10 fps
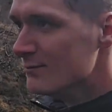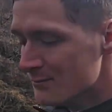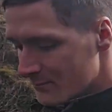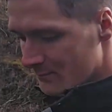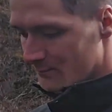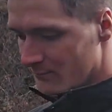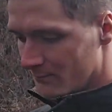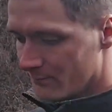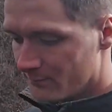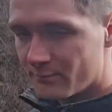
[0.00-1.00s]
trails that you
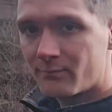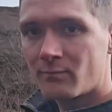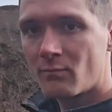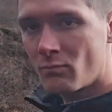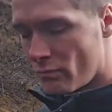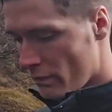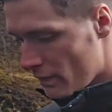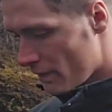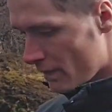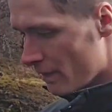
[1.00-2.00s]
can explore and bridges
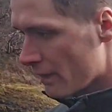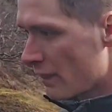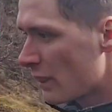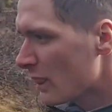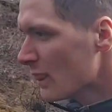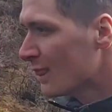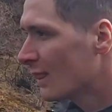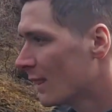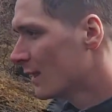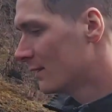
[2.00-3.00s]
to cross
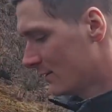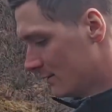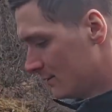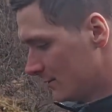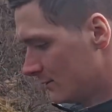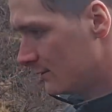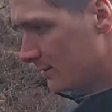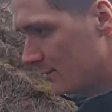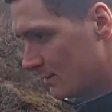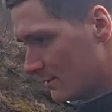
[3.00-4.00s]
back and forth over the
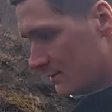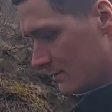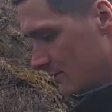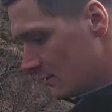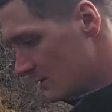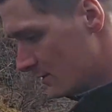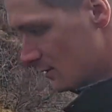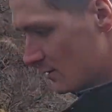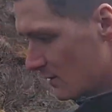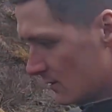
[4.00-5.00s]
canyon. If you
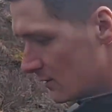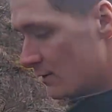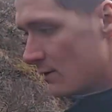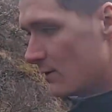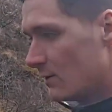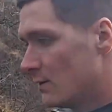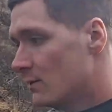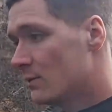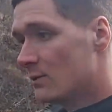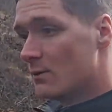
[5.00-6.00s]
like hiking, this would be a
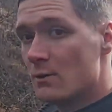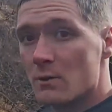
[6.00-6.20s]
great place to